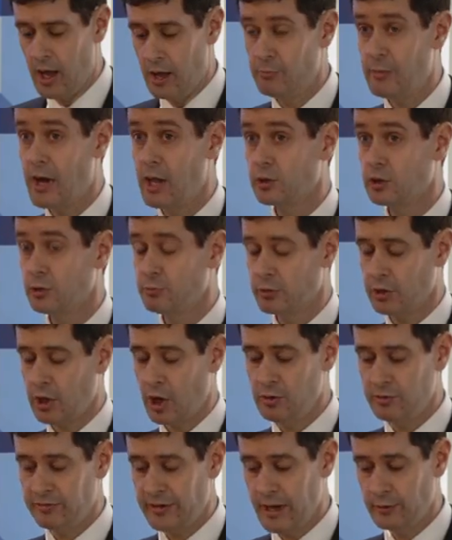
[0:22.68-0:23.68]
Malcolm
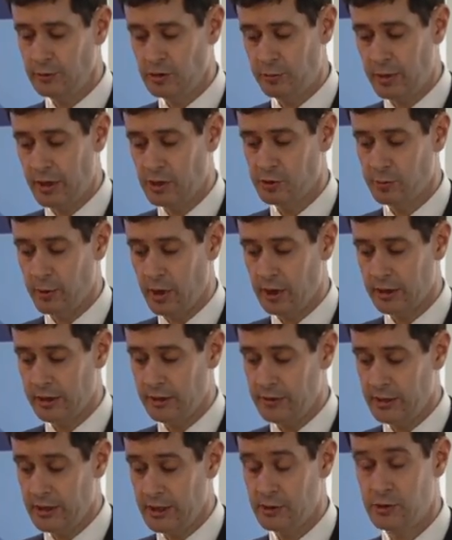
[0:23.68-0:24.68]
co founded Benchmark
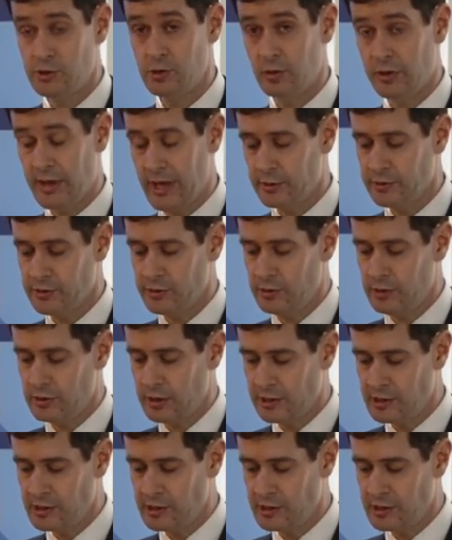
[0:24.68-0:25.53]
in the year 2000 and